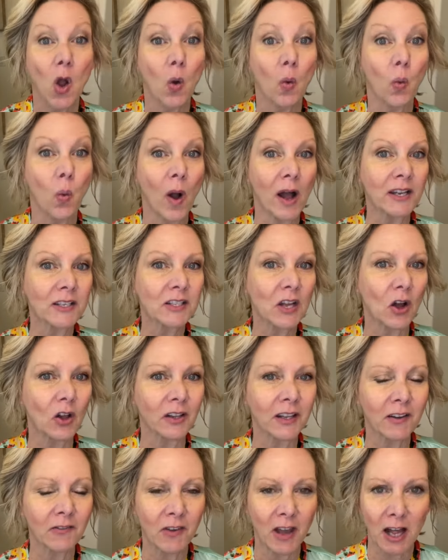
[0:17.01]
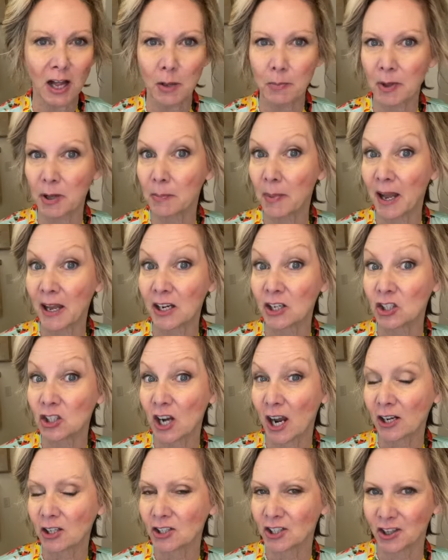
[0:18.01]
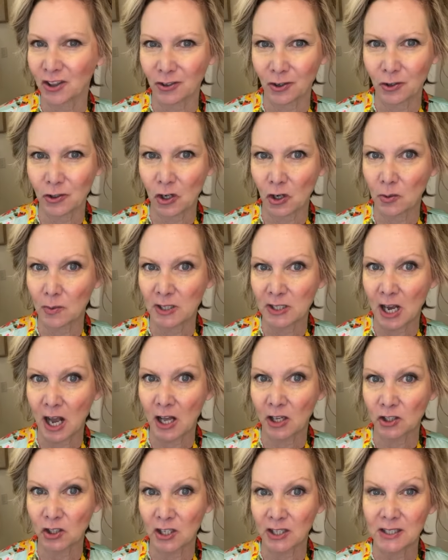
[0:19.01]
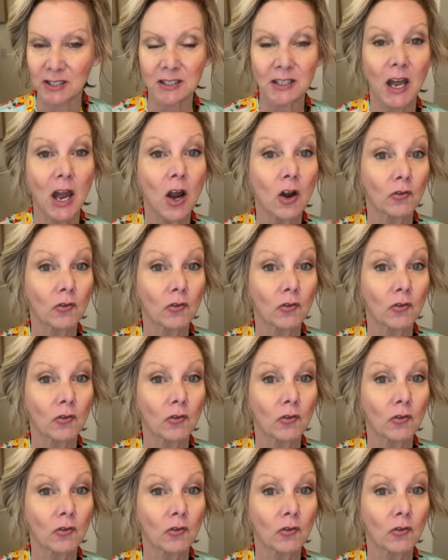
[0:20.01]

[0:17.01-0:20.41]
Once only available by injection through dermatologists,